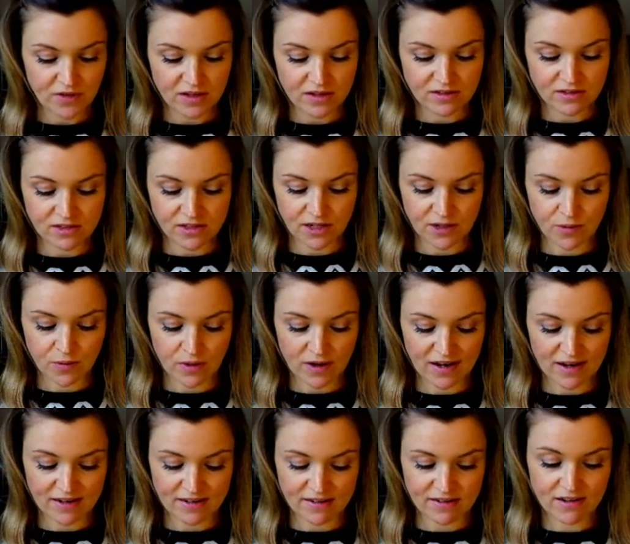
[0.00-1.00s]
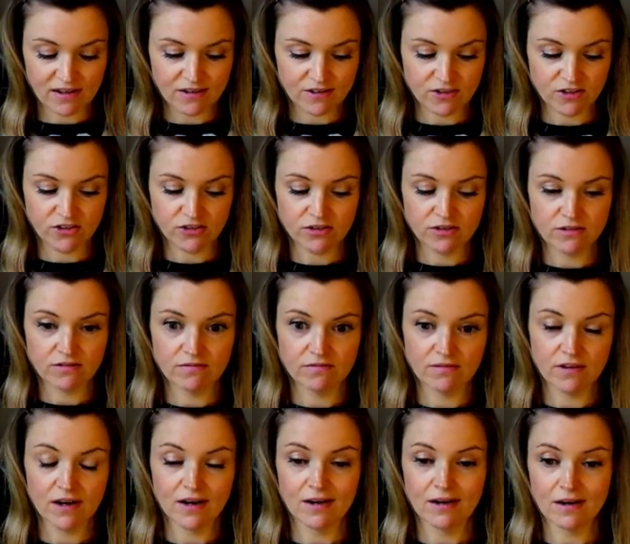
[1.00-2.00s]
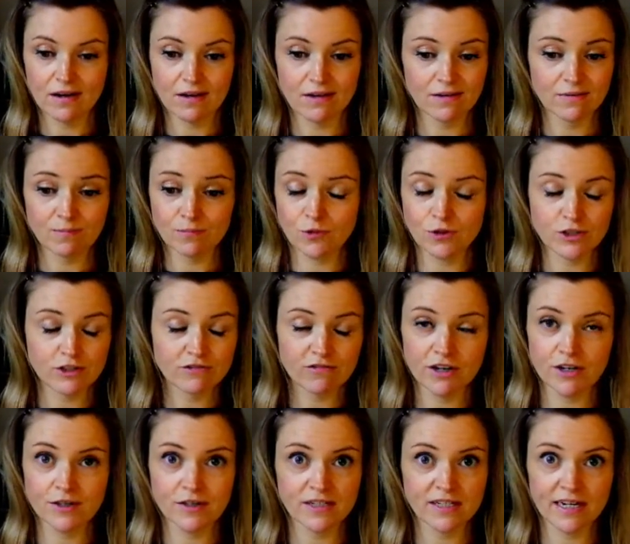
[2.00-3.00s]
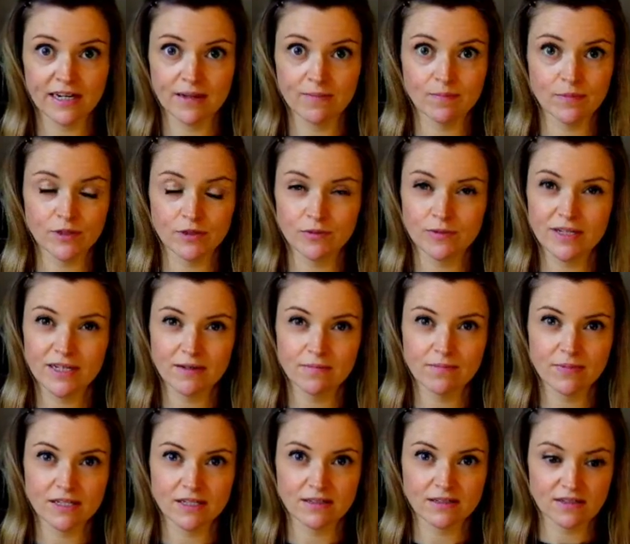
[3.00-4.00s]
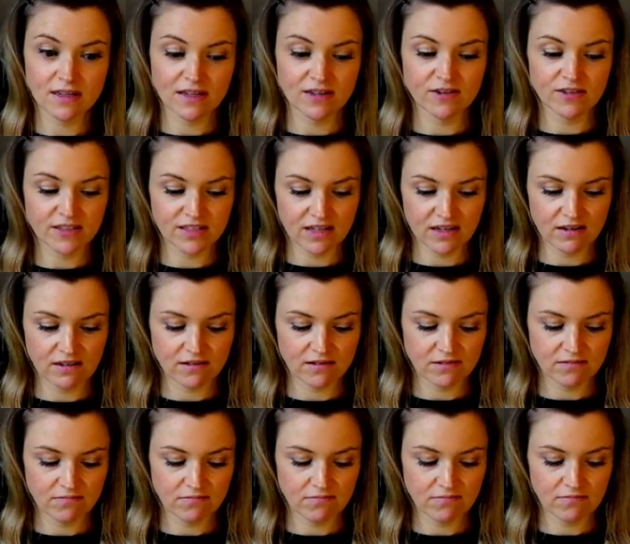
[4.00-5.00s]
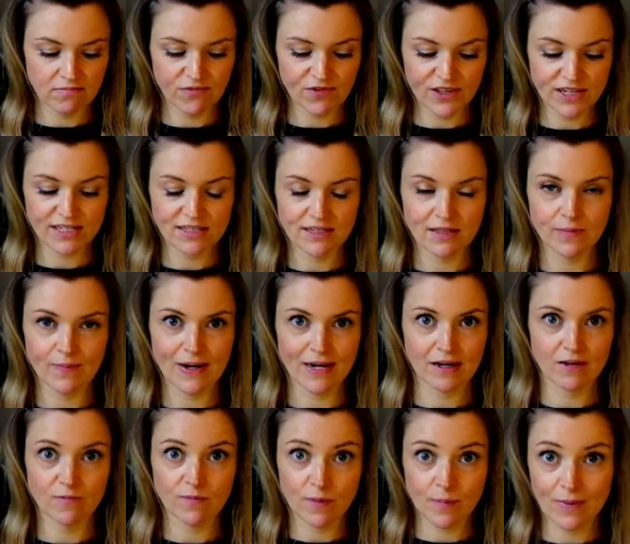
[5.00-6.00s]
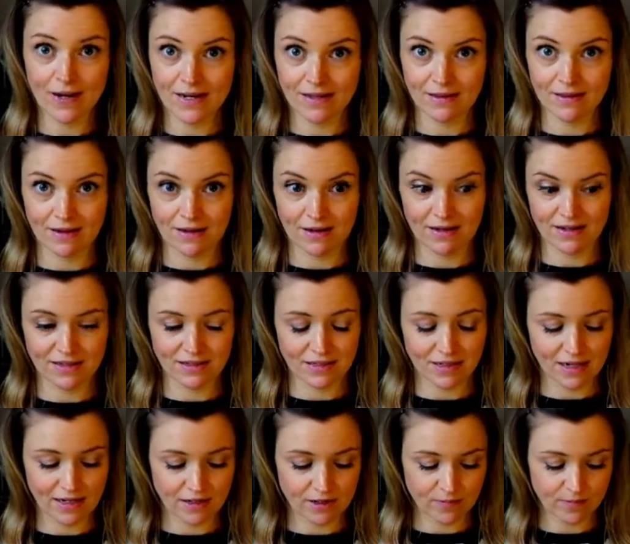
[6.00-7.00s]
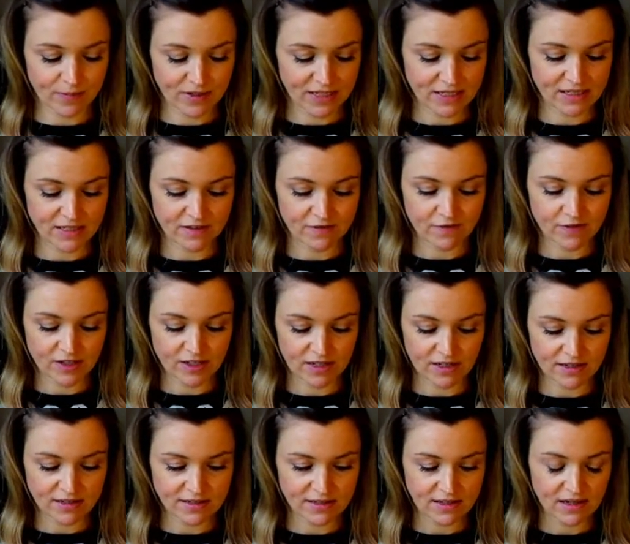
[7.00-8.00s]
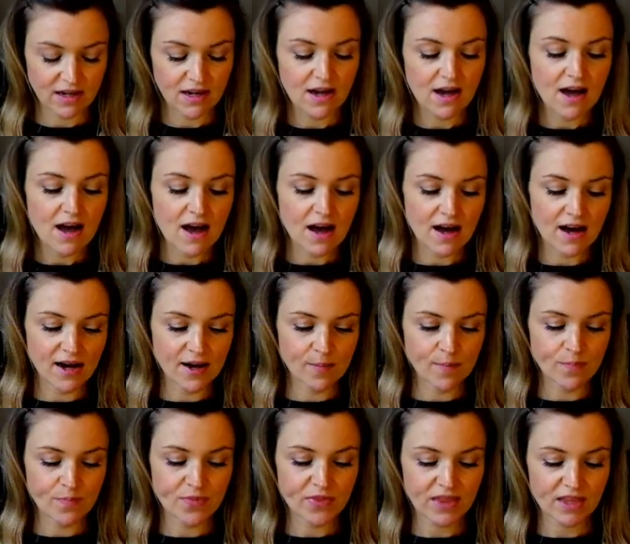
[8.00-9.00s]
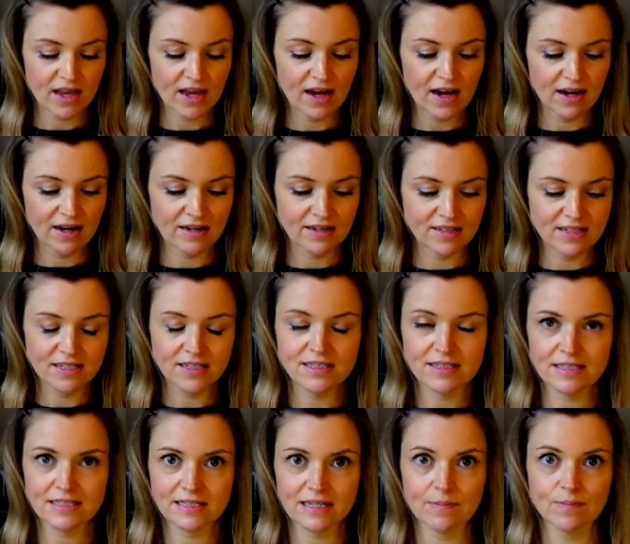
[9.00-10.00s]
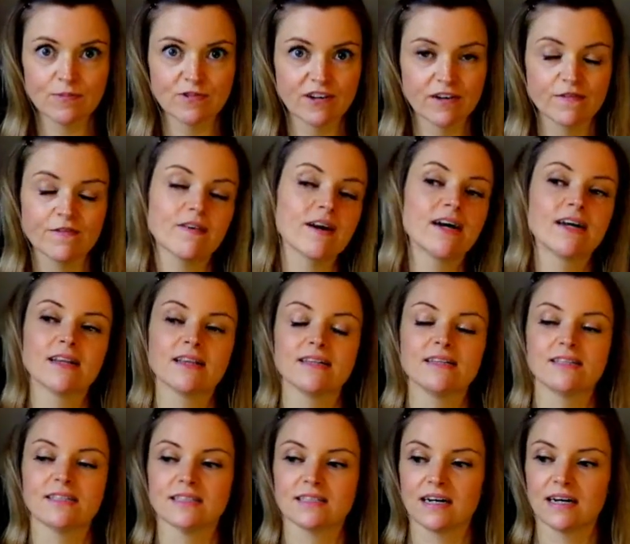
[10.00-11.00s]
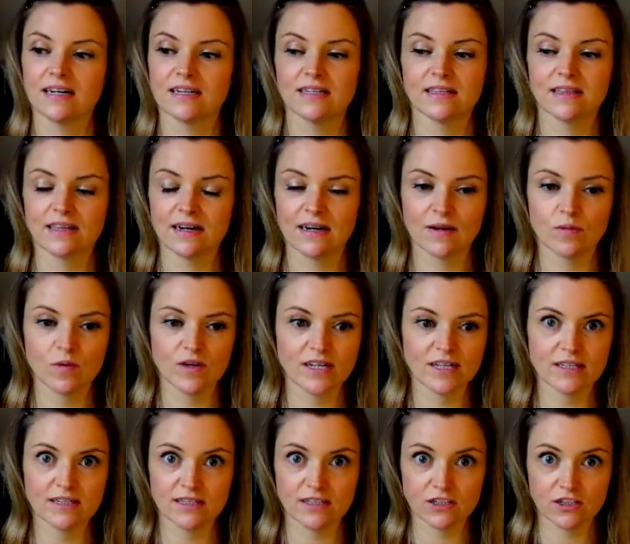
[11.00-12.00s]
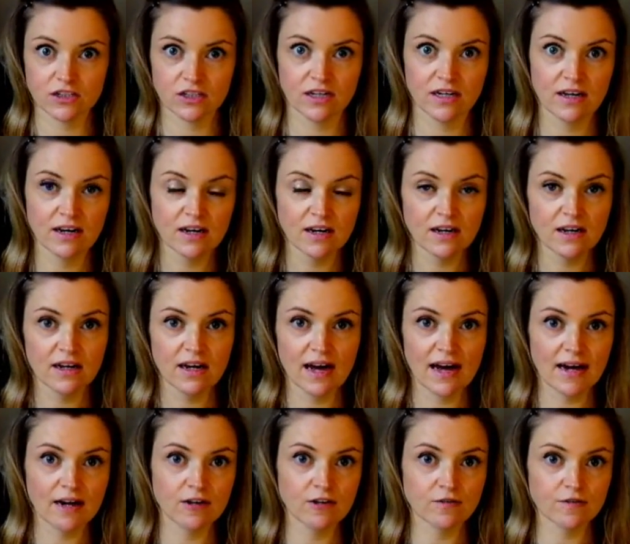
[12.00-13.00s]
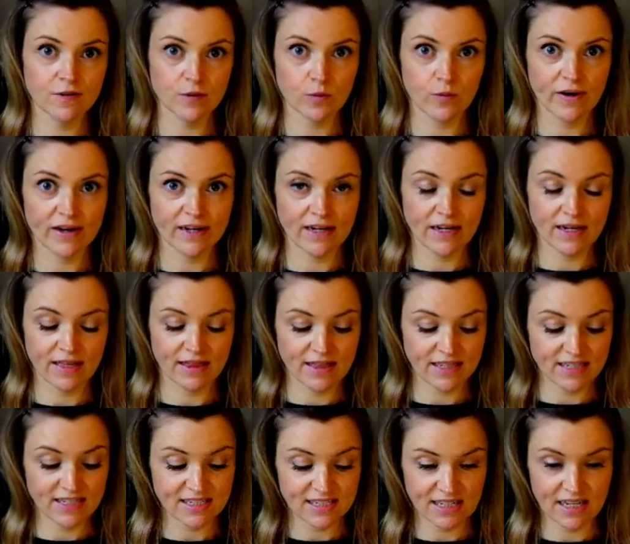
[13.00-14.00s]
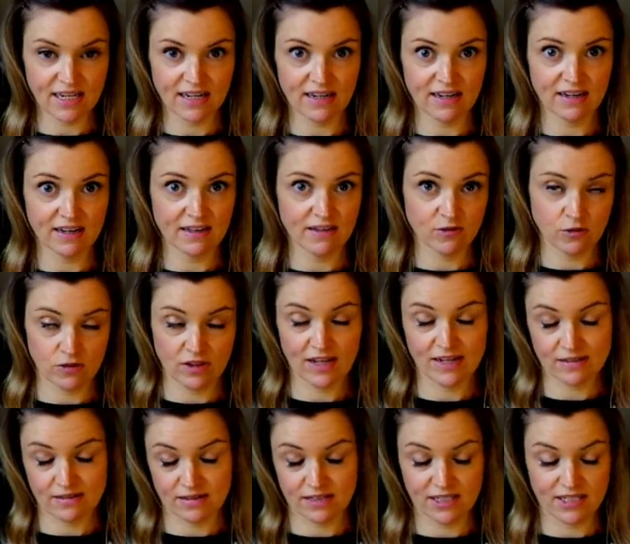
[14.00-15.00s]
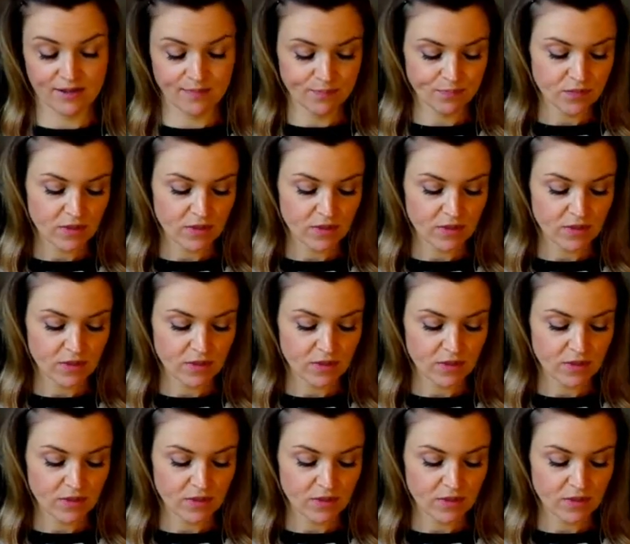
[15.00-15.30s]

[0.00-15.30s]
So I'd not done much crochet in between because I always had this in the back of my mind that I had to get completed first. And in December I finally decided that I wanted it done out of the way this year or last year,